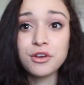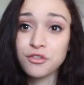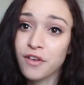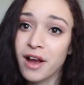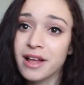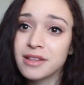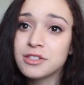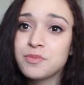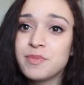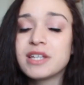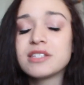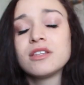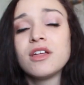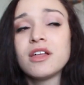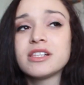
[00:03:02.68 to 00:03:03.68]
your friends
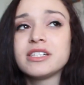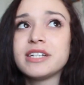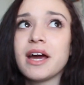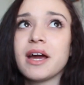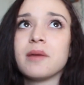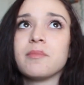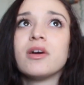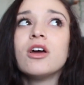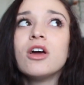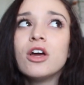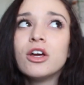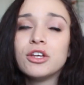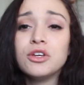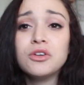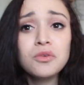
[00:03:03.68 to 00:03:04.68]
because a lot of the time
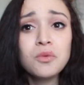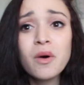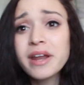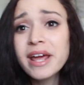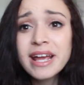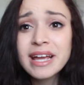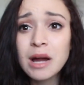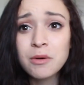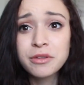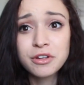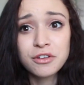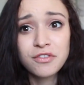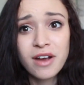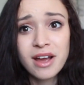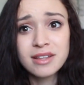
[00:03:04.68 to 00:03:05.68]
you want to hang out with
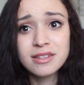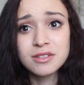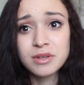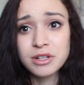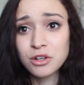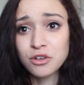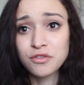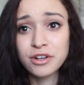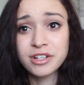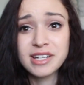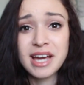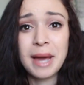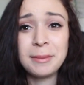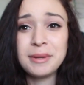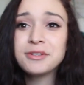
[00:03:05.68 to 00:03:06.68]
your friends in your free
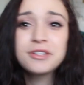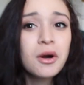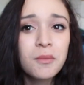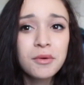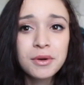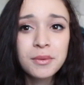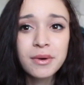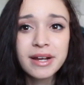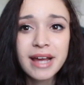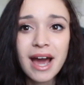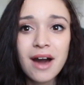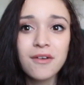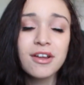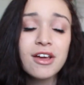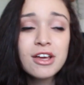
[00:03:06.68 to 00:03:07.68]
time. You don't want to work
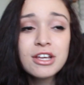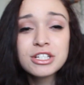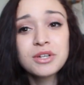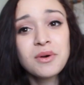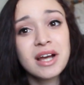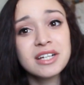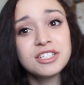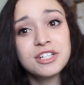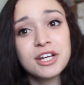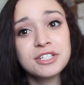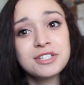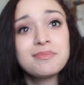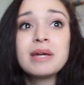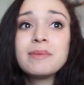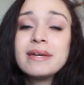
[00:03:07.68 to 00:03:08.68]
out. So I
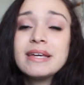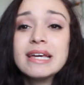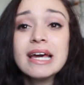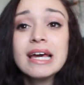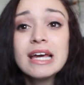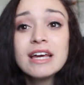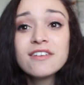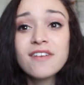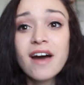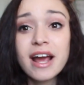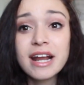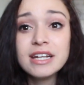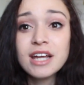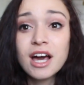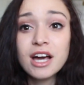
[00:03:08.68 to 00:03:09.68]
suggest maybe
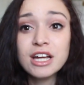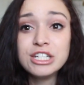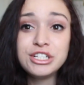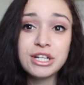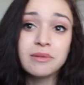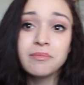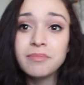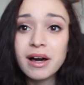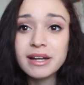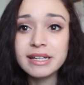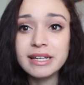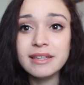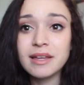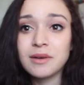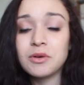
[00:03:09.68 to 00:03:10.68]
find a gym
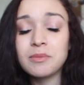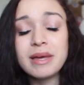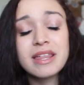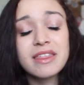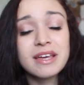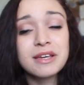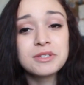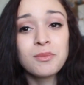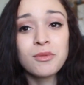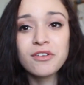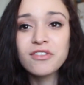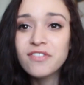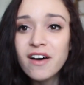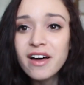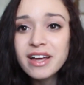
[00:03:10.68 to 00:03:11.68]
buddy that will make things more
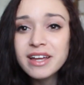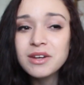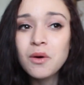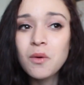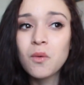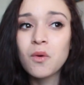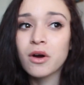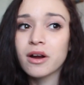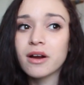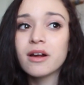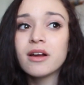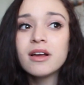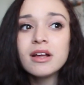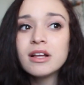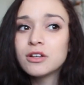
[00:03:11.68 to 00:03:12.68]
fun
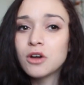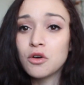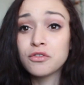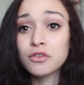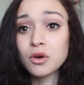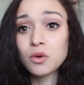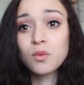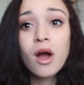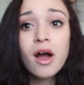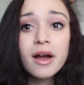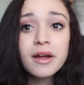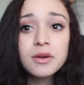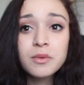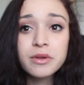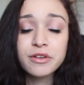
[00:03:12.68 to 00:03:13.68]
or go for a
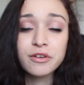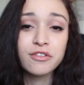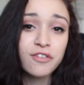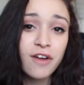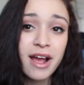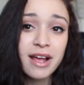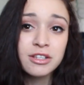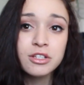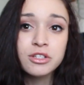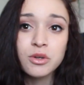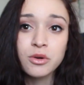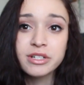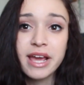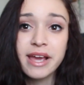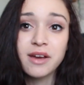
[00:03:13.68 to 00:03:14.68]
run with your friends
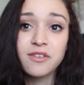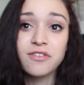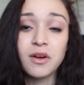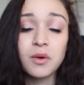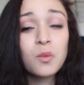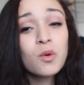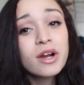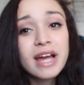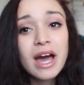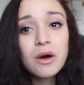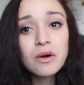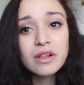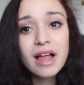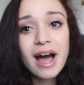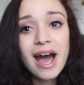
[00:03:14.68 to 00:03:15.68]
or take a fun
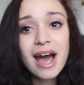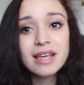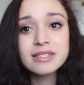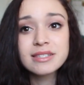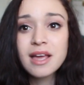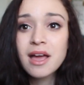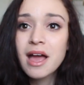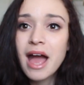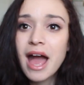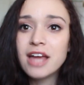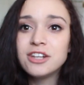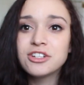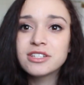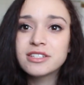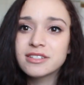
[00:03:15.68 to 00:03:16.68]
workout class
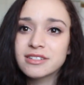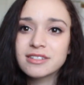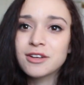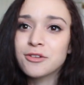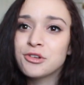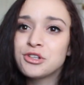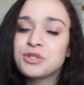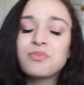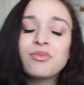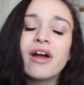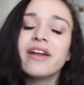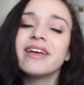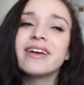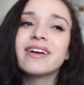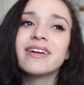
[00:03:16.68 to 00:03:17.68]
and just you're
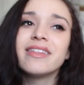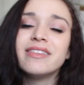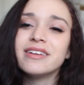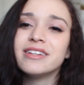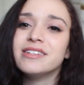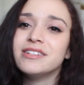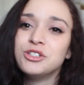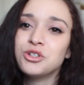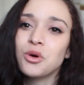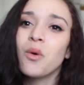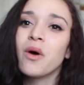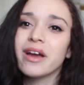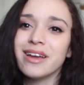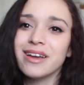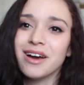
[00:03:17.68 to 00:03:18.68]
spreading the
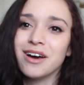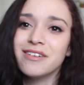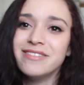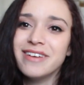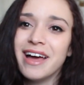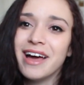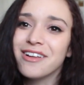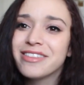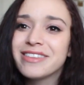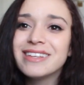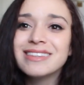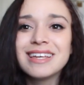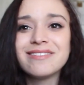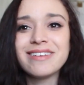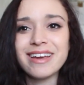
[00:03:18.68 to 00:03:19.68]
joy of
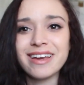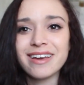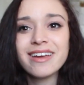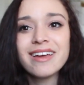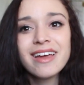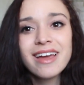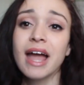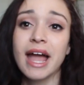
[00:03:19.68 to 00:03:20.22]
healthy living.